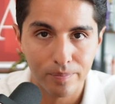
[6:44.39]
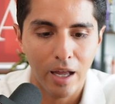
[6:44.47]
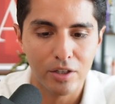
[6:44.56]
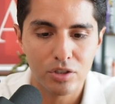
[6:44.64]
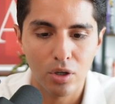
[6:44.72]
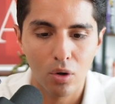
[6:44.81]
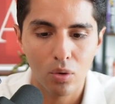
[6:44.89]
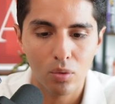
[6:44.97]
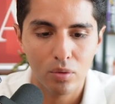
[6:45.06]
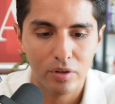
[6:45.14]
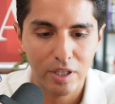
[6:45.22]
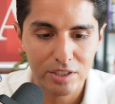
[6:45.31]
And so
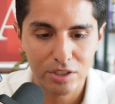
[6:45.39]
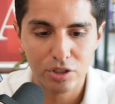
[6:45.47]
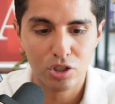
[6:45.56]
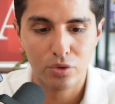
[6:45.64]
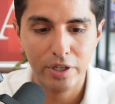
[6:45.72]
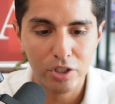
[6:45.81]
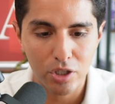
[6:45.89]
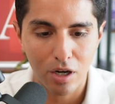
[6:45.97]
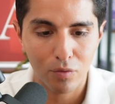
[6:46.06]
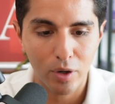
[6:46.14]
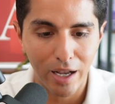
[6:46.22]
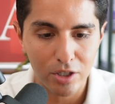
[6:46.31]
this is a screenshot
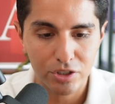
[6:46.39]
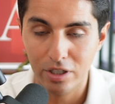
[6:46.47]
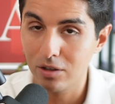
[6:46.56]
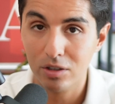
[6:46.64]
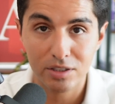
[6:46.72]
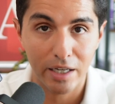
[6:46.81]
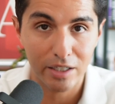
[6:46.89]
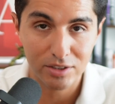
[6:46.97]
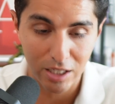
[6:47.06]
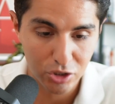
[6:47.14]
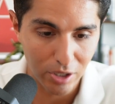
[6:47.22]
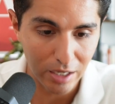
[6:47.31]
of what actually it looks like
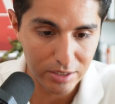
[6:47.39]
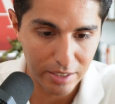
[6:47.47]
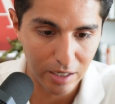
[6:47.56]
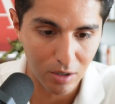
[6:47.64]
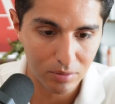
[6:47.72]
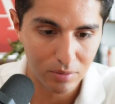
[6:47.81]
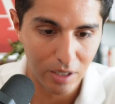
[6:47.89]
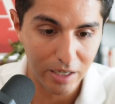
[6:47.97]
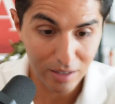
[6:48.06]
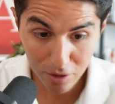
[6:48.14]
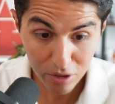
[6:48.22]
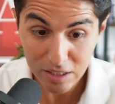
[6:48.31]
inside your ads account. And it
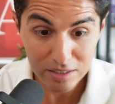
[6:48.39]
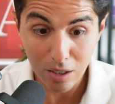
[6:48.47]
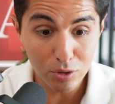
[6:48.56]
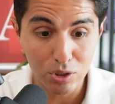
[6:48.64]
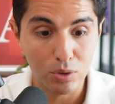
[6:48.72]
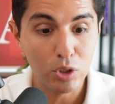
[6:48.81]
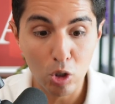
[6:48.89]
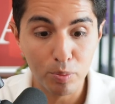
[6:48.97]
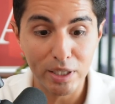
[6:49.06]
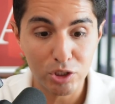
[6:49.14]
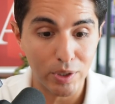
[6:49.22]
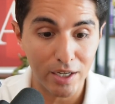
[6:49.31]
literally tells you new
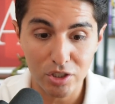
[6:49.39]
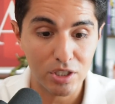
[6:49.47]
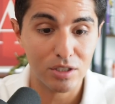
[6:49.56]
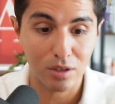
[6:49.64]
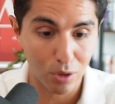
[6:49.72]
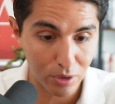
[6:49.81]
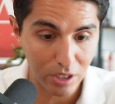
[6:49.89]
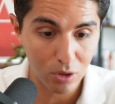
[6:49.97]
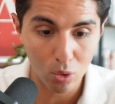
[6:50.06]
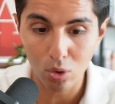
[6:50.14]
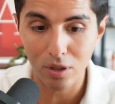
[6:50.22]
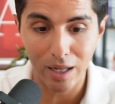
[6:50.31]
bid strategy is learning.
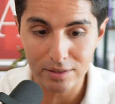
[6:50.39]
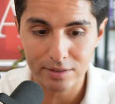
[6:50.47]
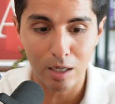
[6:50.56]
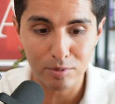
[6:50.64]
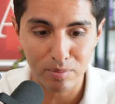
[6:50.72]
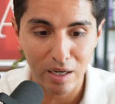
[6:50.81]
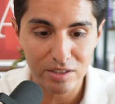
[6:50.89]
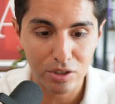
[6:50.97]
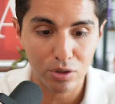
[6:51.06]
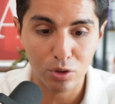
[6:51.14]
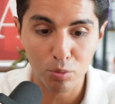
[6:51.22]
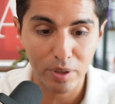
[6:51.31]
Google Ads is optimizing
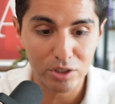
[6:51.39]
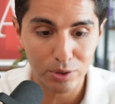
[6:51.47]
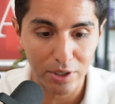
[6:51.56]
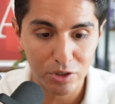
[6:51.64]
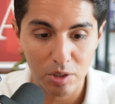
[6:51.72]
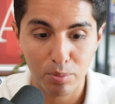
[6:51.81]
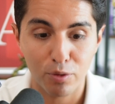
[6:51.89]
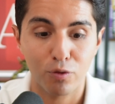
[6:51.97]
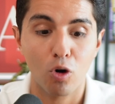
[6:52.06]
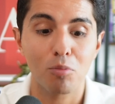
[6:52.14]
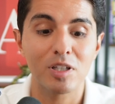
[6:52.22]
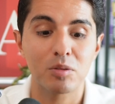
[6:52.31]
your new bid strategy.
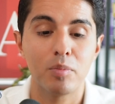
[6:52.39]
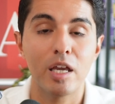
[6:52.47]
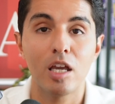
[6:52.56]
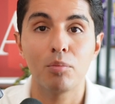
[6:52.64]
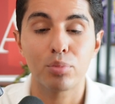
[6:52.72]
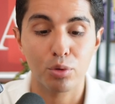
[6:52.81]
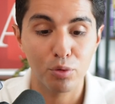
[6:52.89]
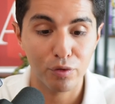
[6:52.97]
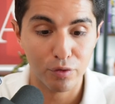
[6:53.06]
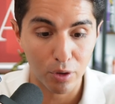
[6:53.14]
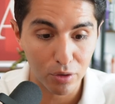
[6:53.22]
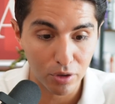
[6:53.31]
Performance may improve
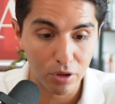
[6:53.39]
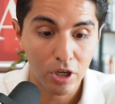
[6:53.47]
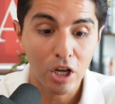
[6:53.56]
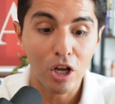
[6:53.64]
further.